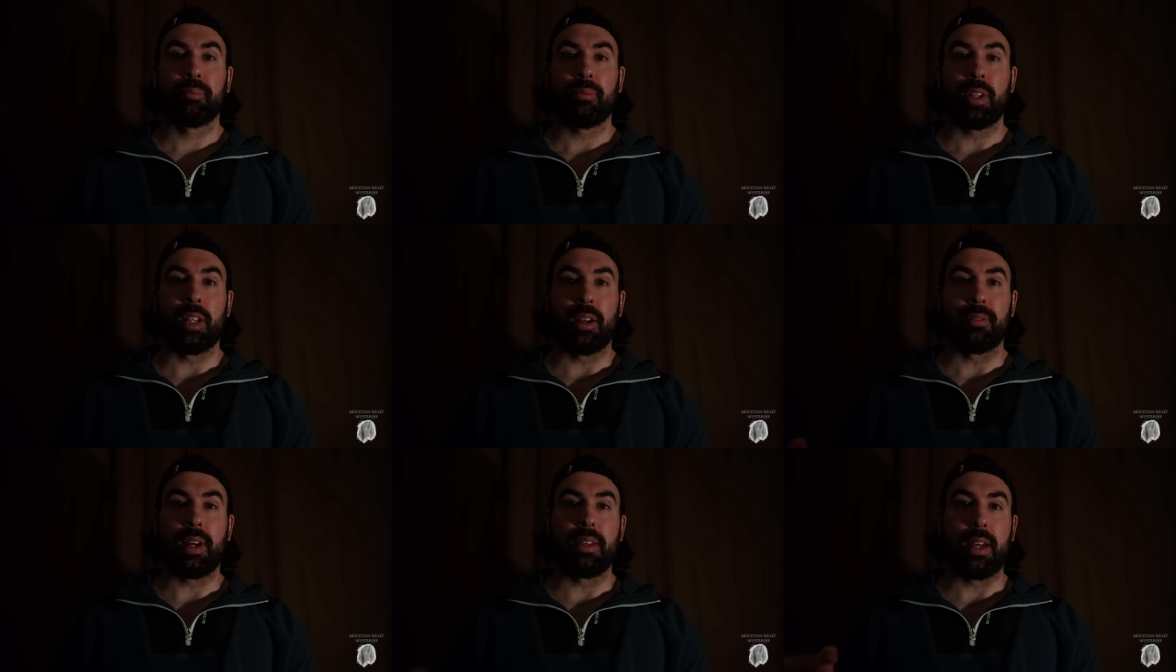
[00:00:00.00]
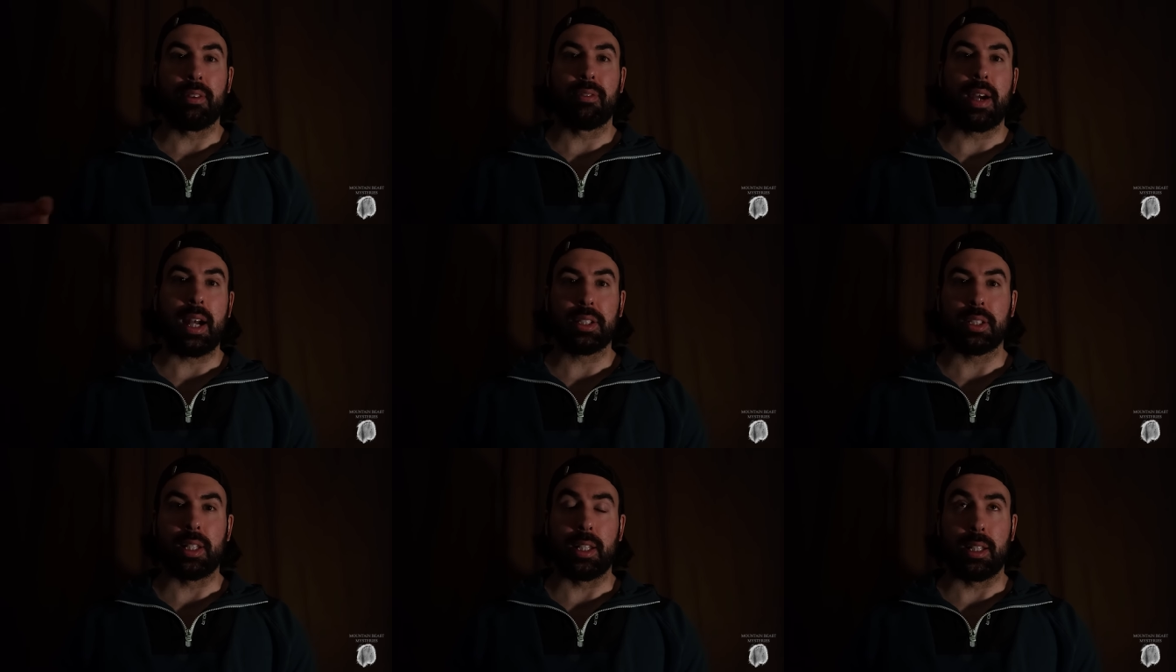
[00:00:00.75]
And I find that
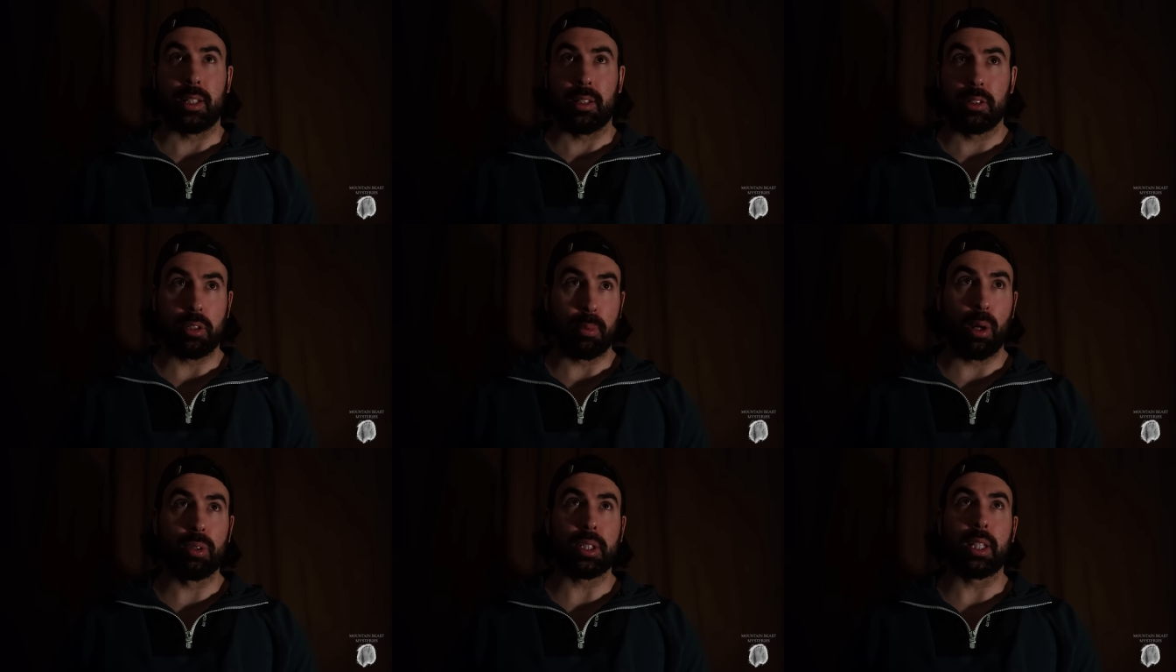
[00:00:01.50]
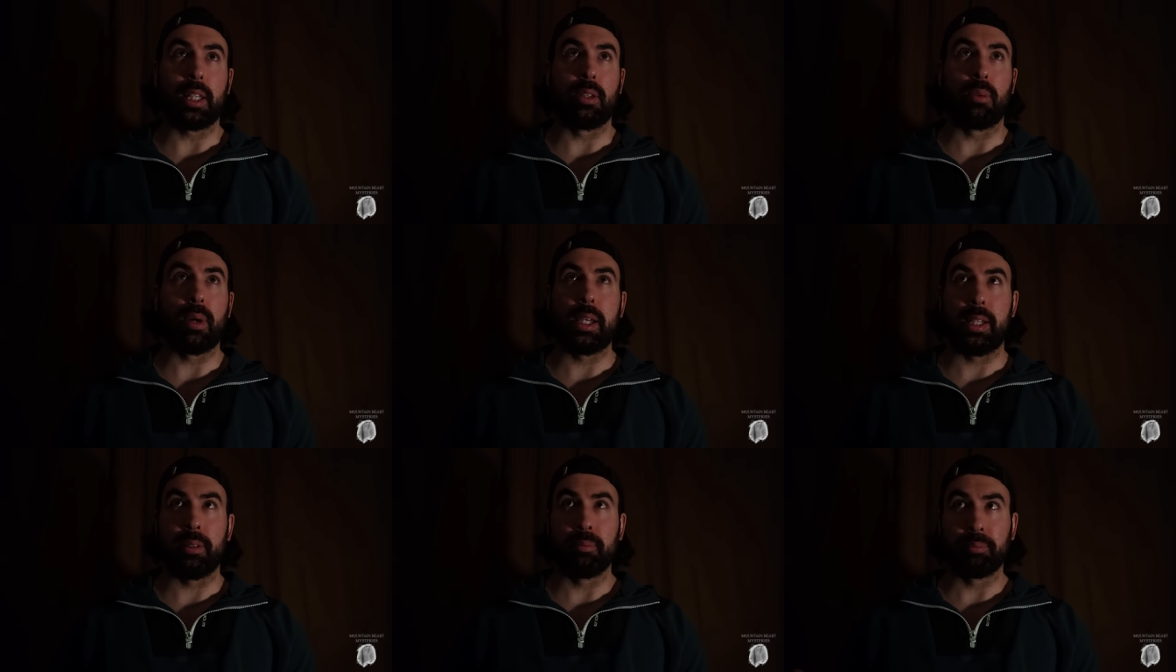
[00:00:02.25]
fascinating. Supposedly, the
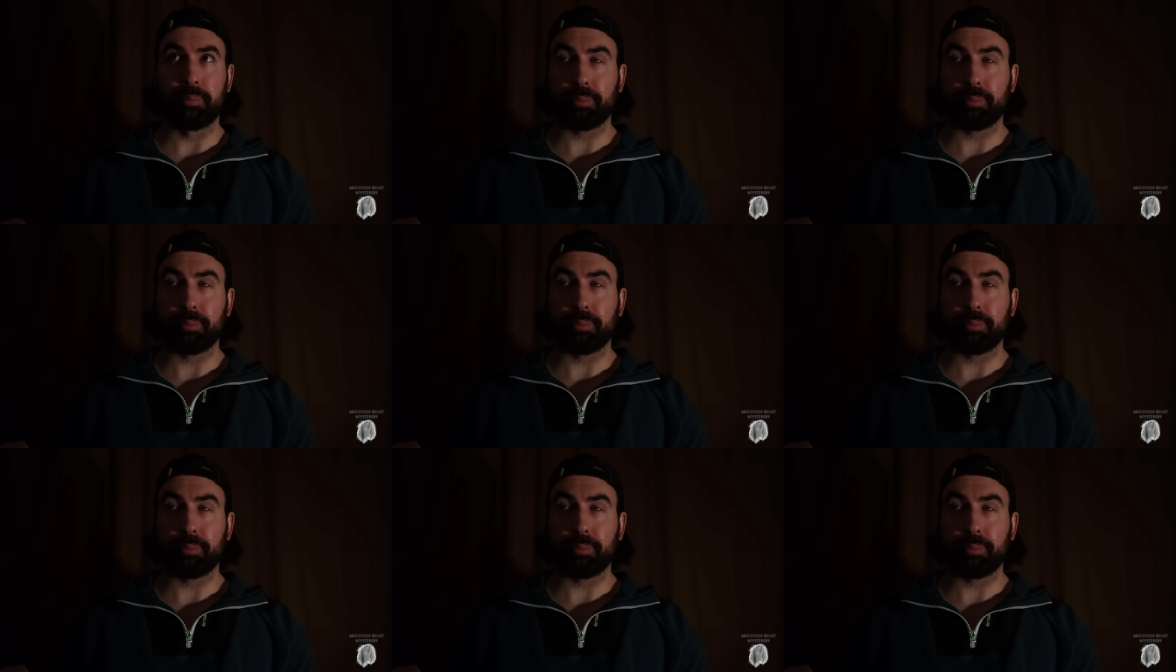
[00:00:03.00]
way